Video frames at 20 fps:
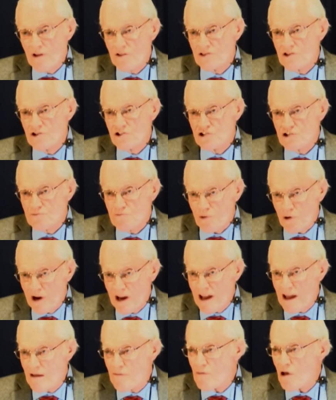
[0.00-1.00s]
of the
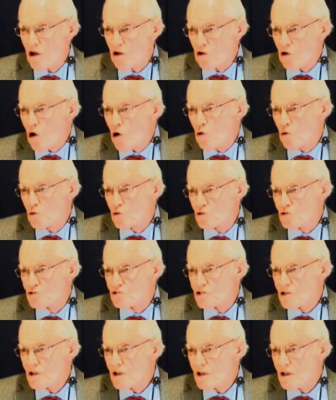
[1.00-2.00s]
supreme
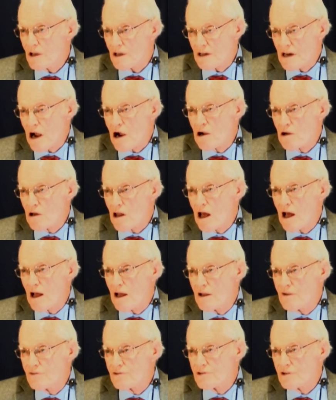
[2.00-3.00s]
goals in our
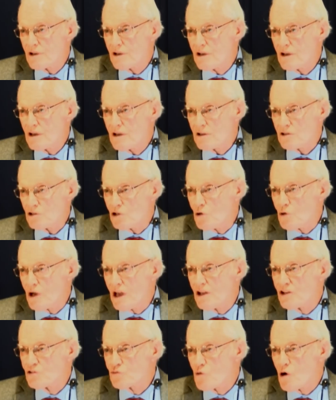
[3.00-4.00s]
lives you
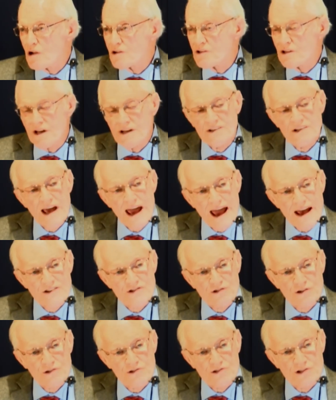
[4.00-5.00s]
each one need to
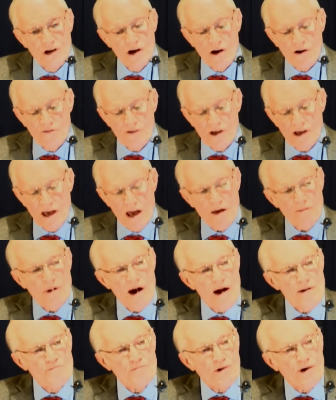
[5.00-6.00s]
ask yourself, am
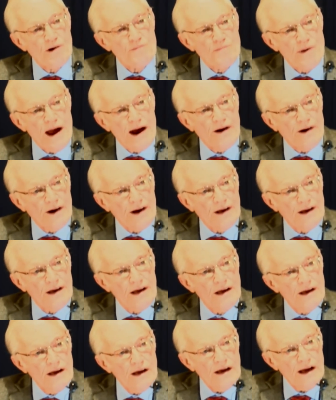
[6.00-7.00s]
I preparing
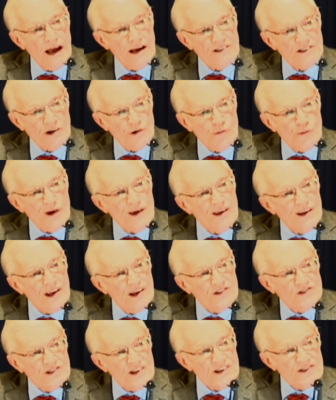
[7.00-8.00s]
as a
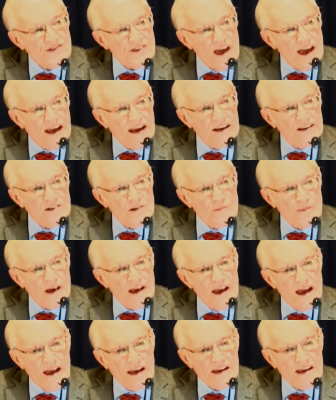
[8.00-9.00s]
realistic thing to
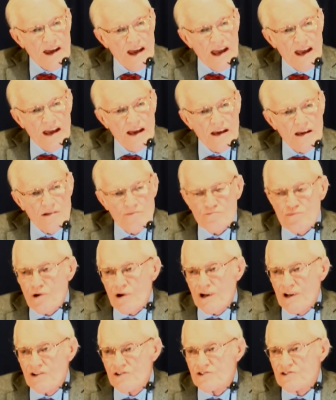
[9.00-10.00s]
be a king and
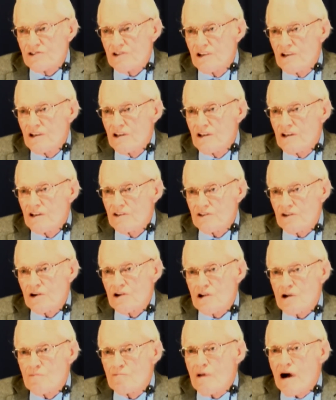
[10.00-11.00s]
priest? They're
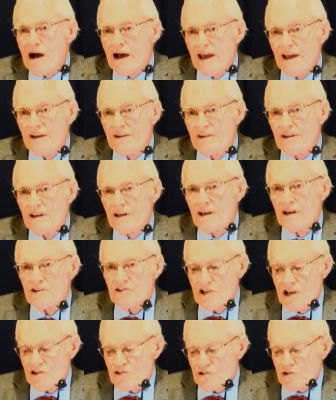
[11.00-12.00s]
combined,
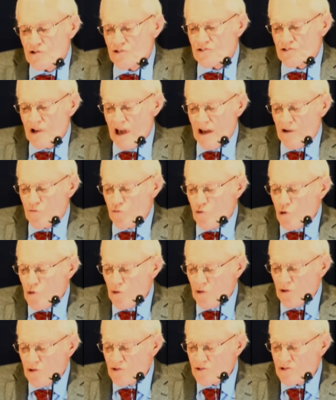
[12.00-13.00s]
teachers and
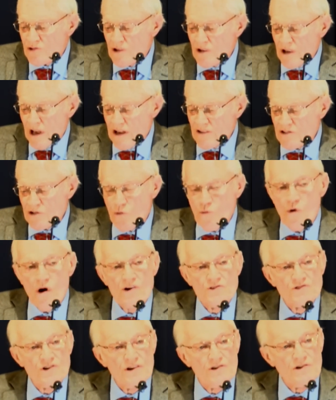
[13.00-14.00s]
rulers, as it
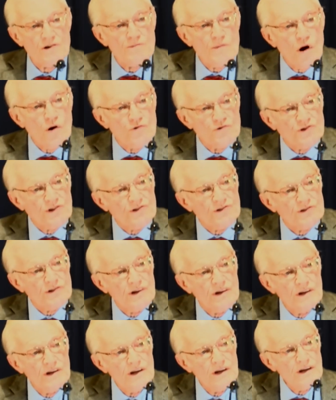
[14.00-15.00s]
was under Moses,
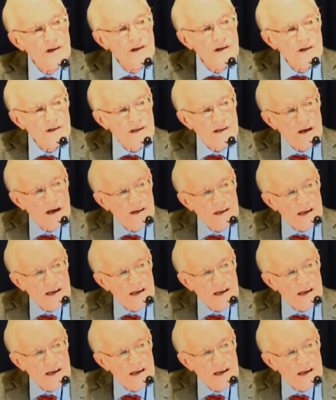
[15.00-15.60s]
a